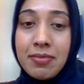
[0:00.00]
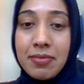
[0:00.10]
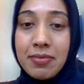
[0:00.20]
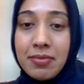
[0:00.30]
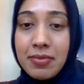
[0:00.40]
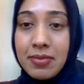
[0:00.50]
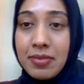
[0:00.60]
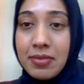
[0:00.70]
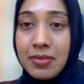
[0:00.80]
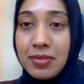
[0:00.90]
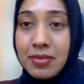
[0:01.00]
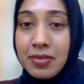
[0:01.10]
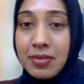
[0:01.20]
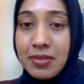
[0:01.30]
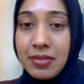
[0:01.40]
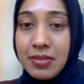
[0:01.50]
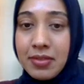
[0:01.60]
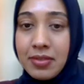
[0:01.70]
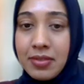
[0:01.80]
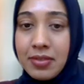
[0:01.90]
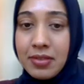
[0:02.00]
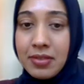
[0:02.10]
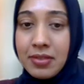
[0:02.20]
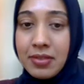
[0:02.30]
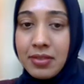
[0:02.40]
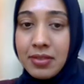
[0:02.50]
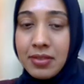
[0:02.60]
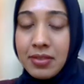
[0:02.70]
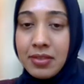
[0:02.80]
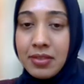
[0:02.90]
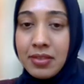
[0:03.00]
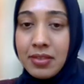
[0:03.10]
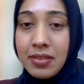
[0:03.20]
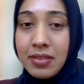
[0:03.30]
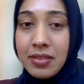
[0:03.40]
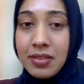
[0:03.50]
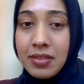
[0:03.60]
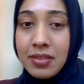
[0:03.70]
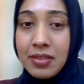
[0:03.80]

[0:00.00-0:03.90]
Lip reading: (silent)